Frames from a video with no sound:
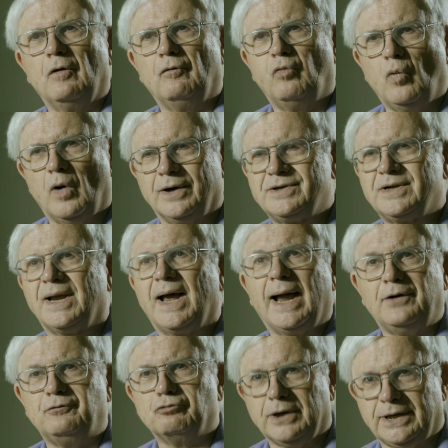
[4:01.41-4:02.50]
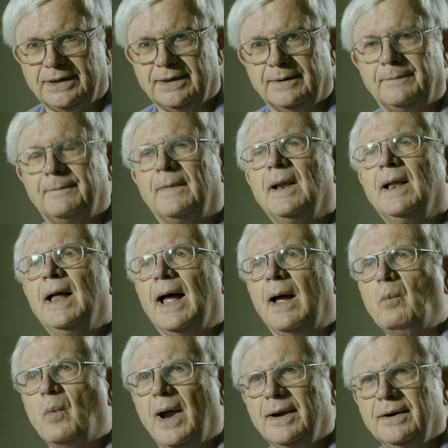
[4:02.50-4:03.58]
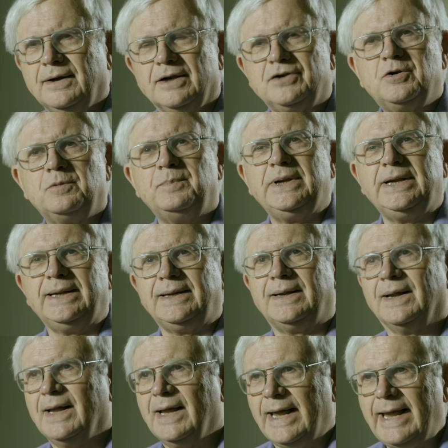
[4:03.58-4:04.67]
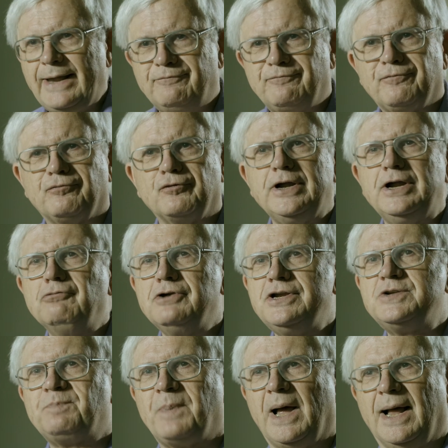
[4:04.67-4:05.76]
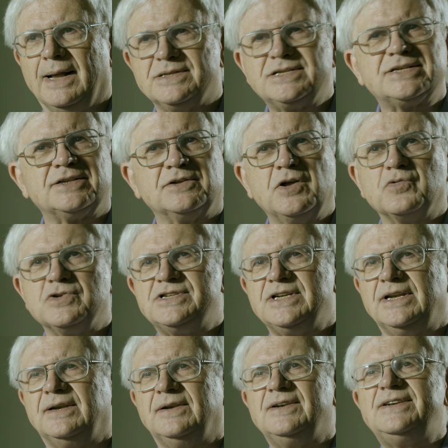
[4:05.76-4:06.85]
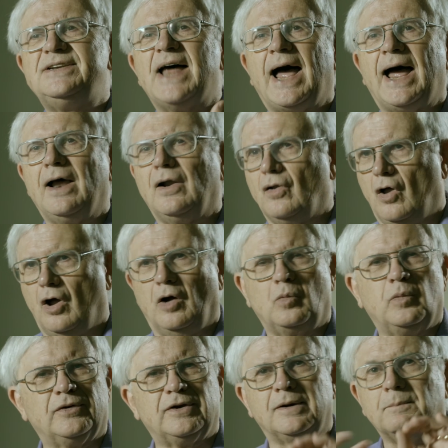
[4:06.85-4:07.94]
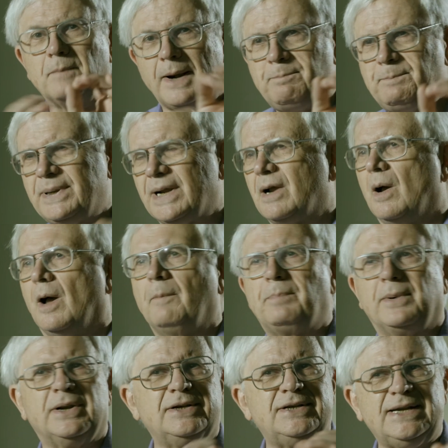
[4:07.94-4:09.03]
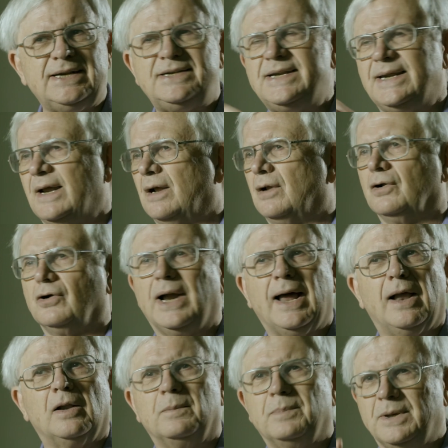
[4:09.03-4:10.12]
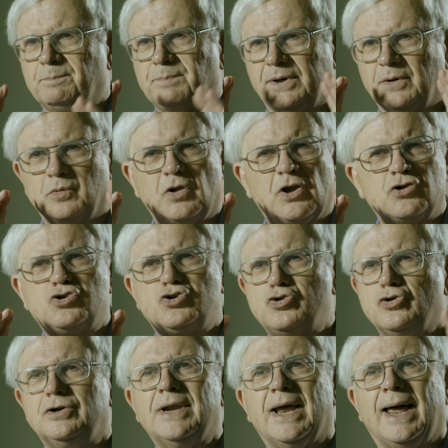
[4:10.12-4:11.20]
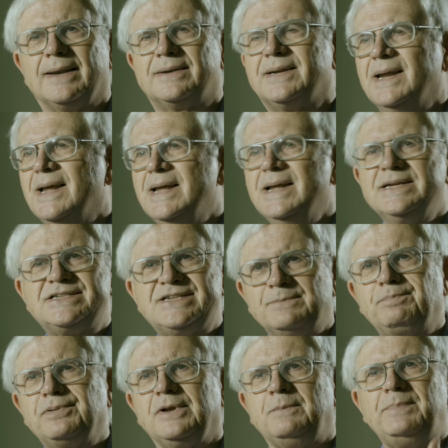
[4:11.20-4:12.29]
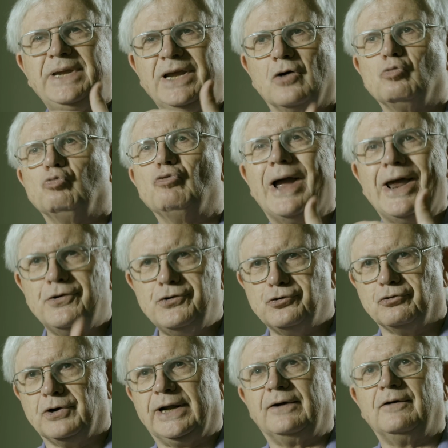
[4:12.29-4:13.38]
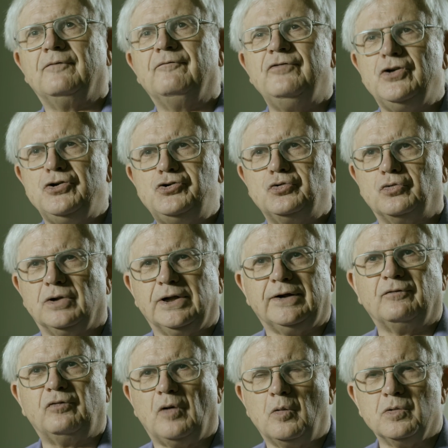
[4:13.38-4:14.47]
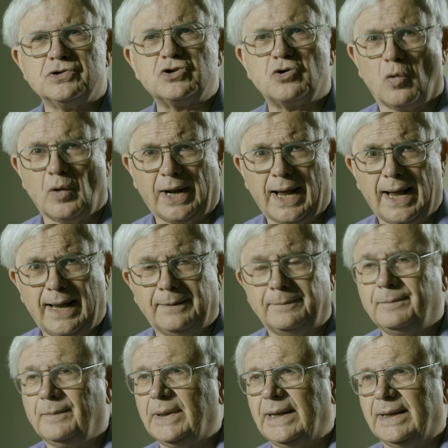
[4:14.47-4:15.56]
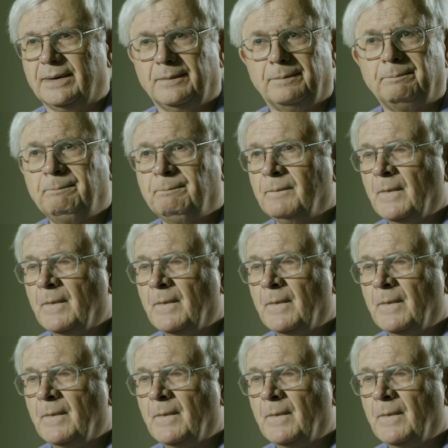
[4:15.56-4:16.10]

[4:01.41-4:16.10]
of what I'd written. I wanted it to be a free response that was in dialogue with it. It might pick up on a detail or element, but it should not simply be a rendering visually of what was going on in